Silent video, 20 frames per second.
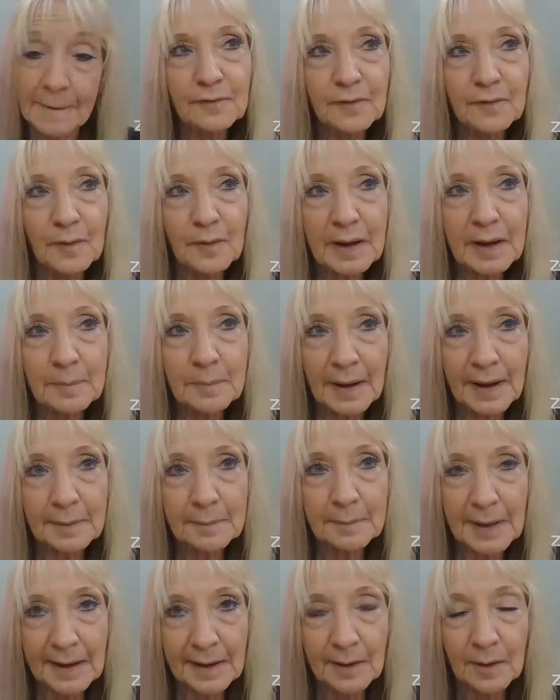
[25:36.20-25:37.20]
you're voting by
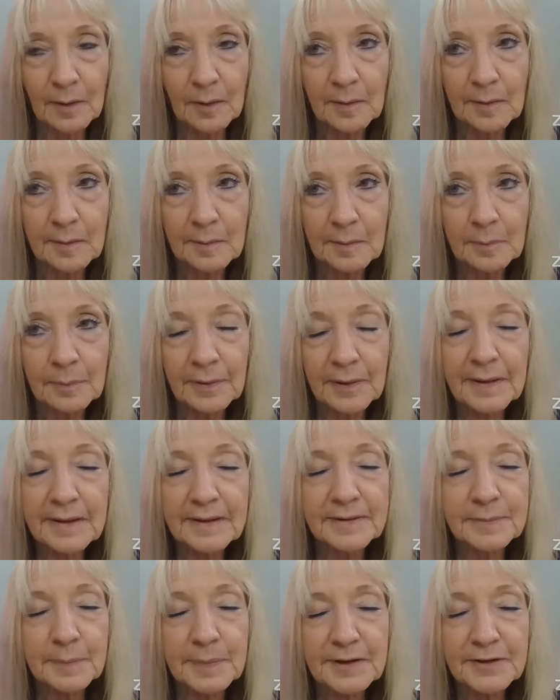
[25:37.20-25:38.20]
mail,
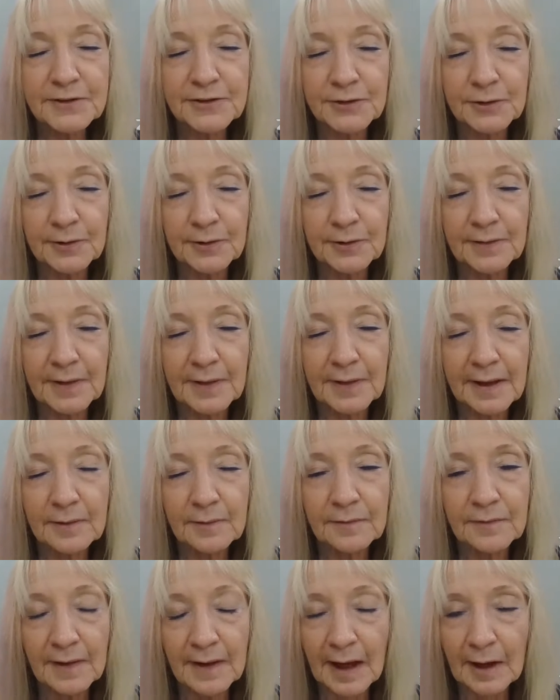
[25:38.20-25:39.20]
please be sure that you
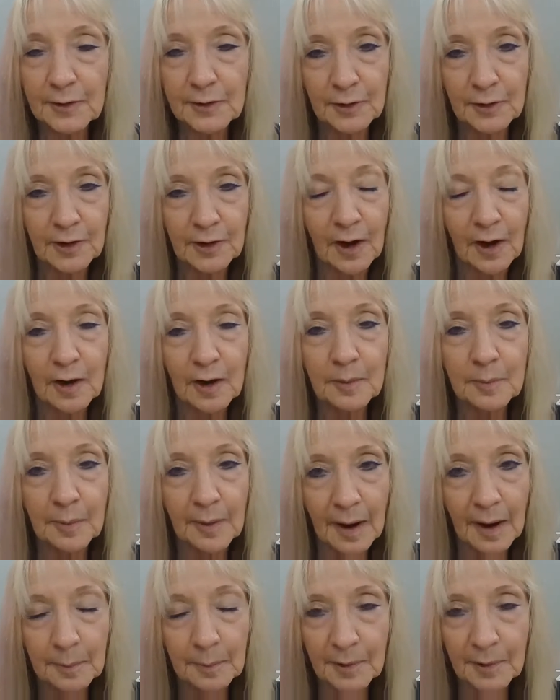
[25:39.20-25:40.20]
fill out your card
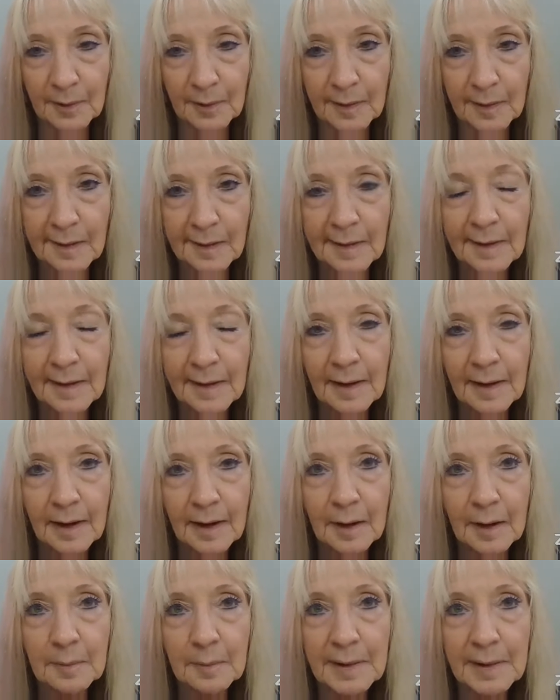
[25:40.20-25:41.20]
proper.
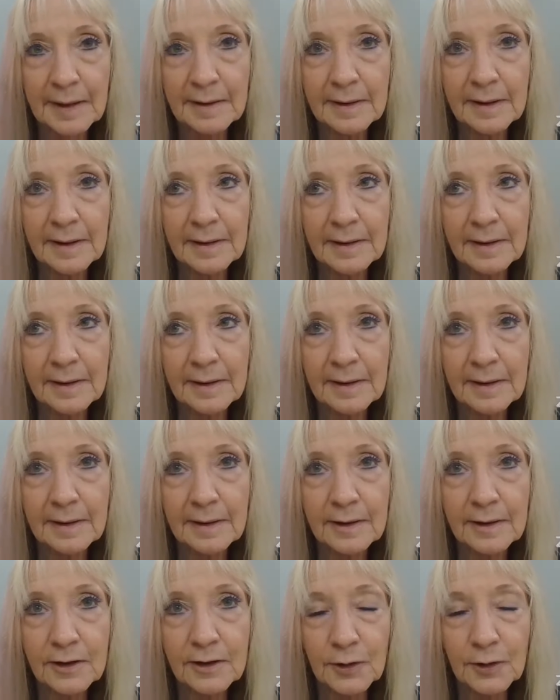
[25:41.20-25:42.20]
In
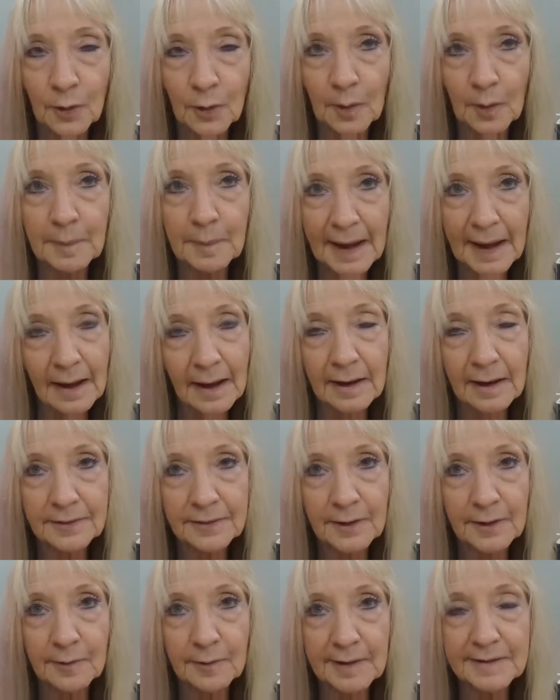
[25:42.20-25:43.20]
your ballot,
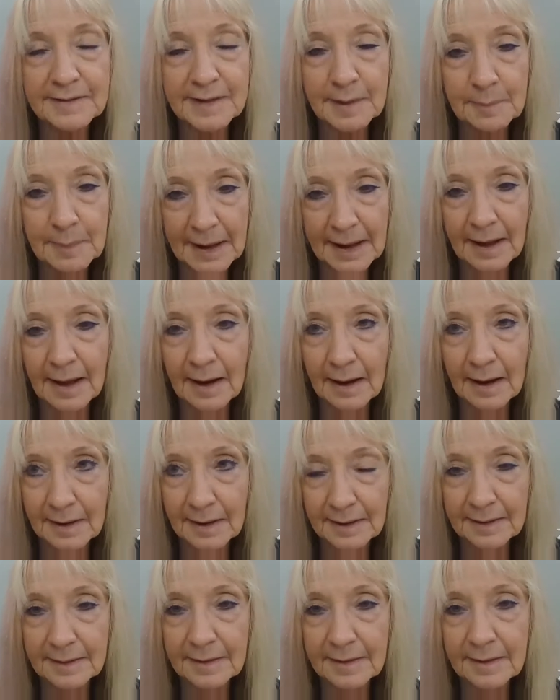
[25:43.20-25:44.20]
there is a
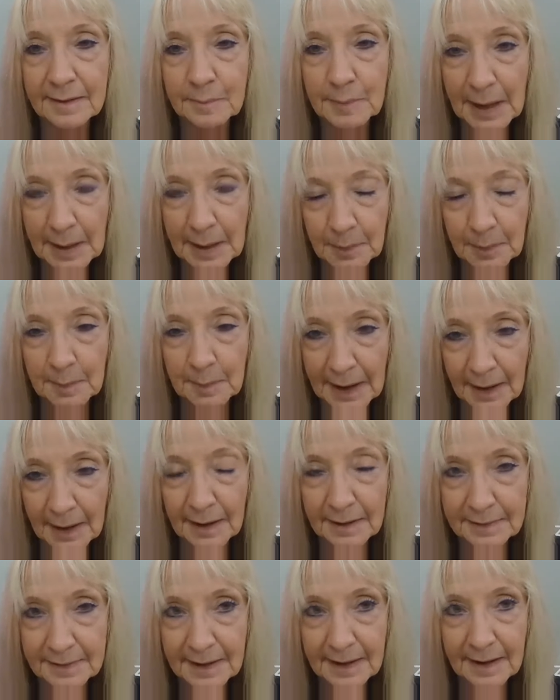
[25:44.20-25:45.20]
ballot, paper
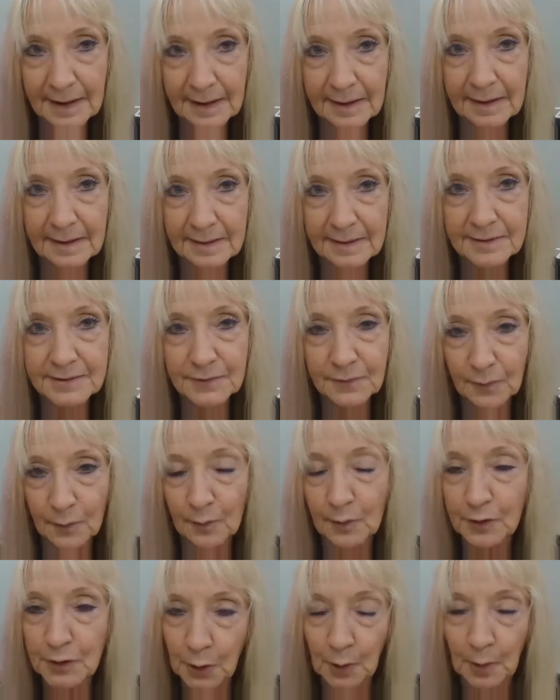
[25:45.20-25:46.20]
ballot, that is
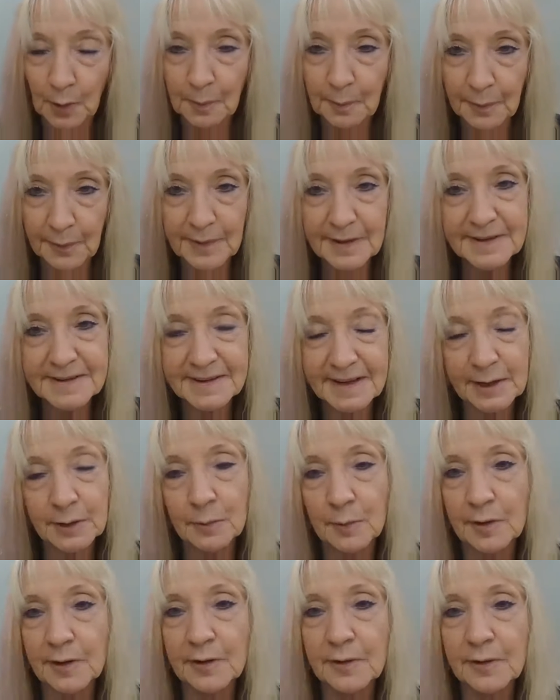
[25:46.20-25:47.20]
for your precinct
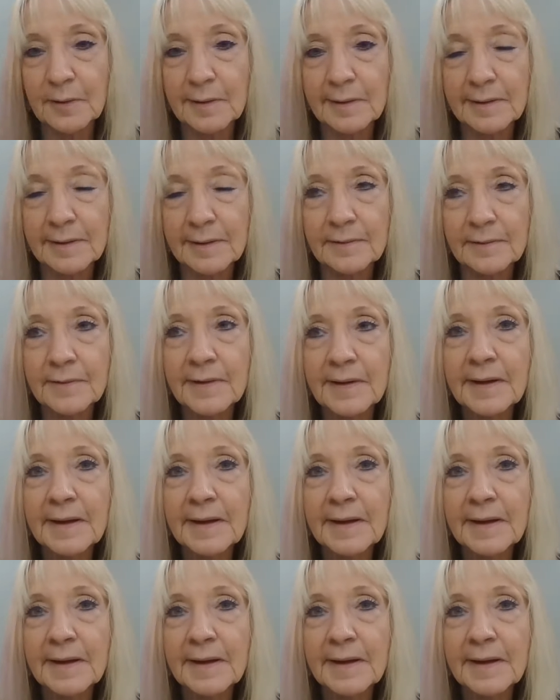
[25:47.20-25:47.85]
where you live.